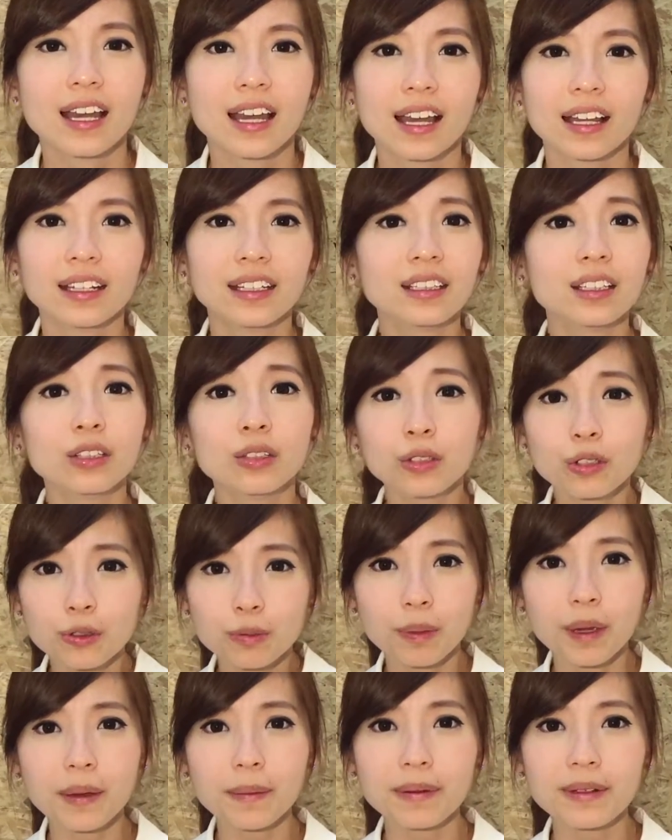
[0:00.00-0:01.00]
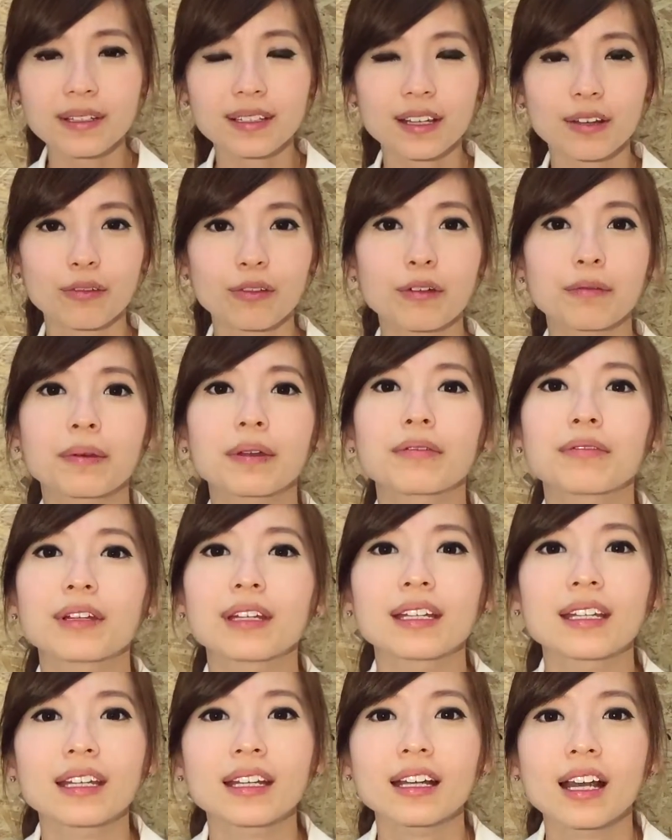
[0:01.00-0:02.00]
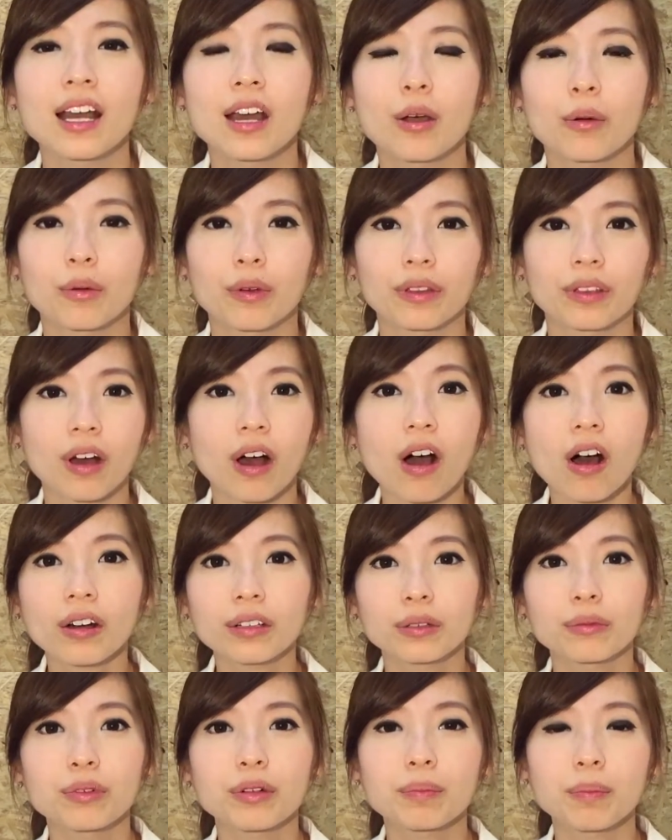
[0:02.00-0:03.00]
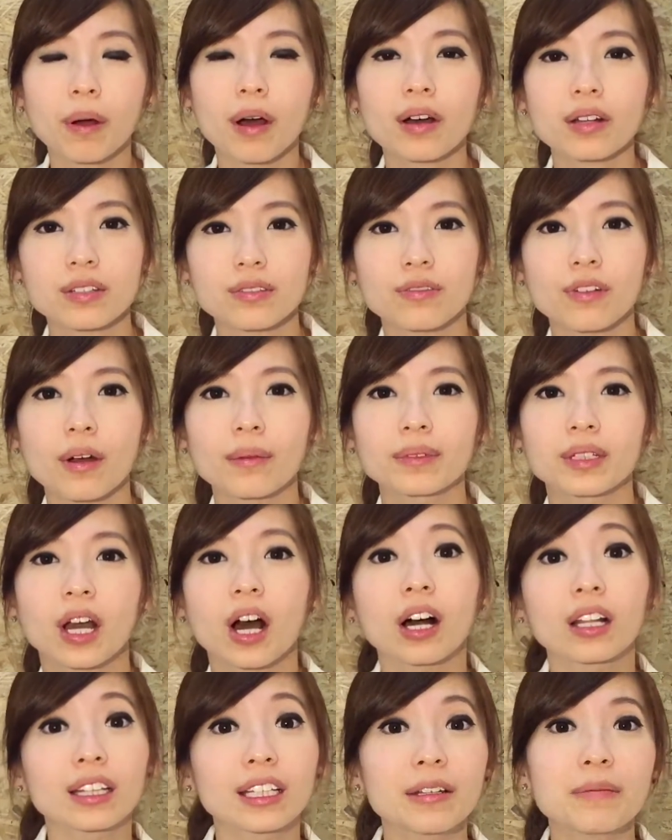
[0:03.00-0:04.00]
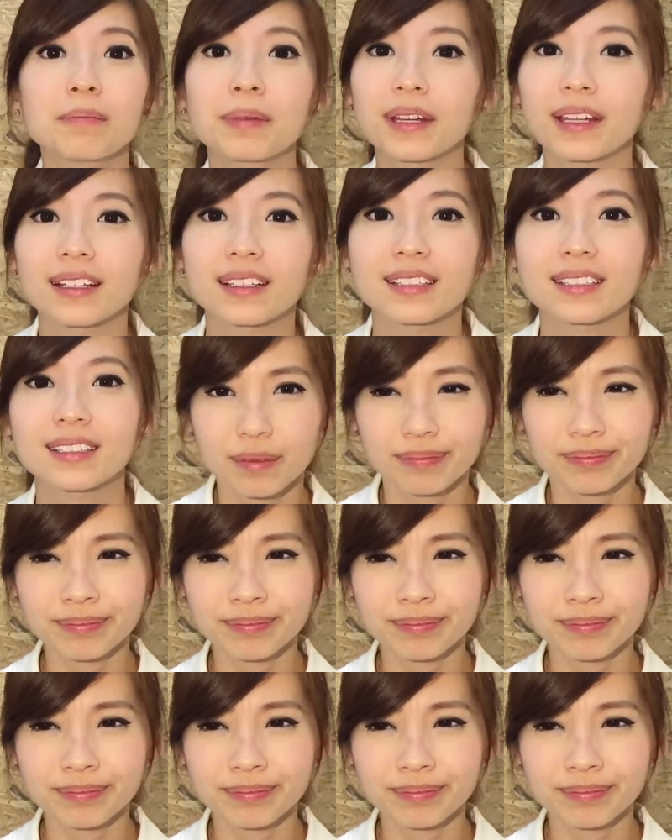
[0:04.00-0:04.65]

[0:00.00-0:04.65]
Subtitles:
and in the newspapers that we've been reading with all the reports from the Olympics.